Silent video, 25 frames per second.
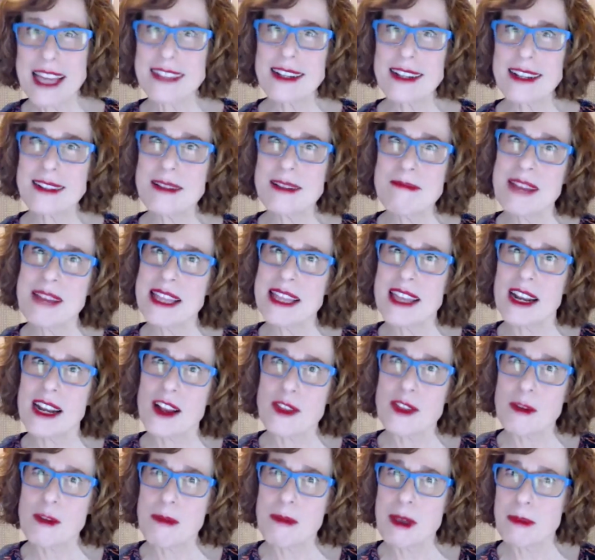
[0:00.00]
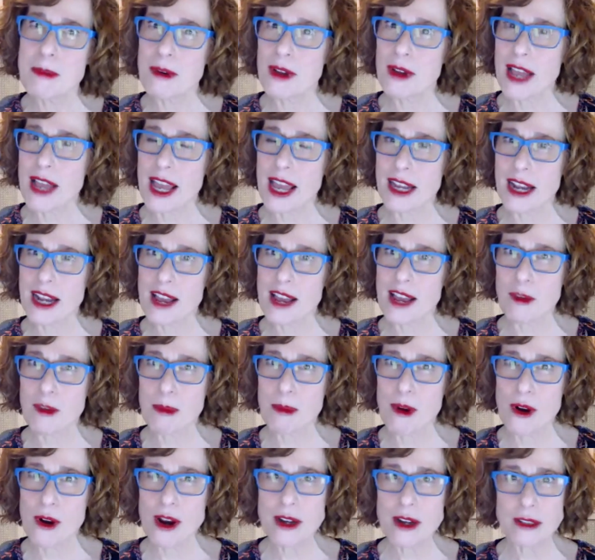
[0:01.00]
doesn't mean that other people can't have a
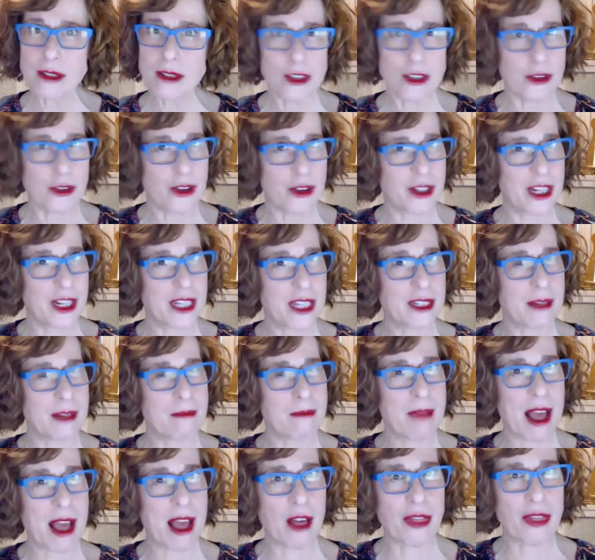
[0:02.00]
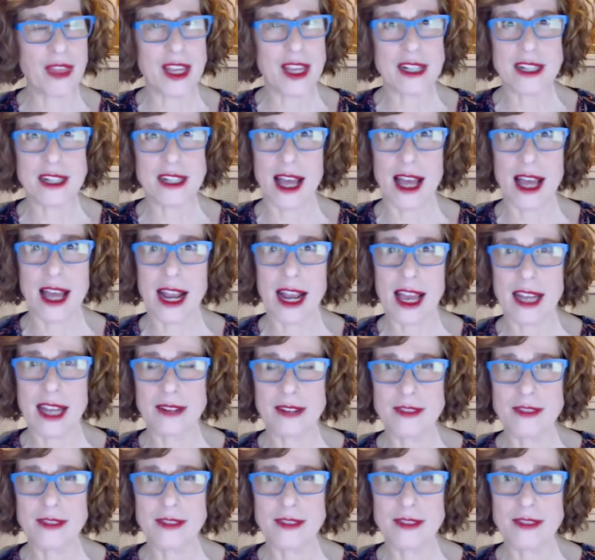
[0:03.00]
part, so you need to mail things out ahead of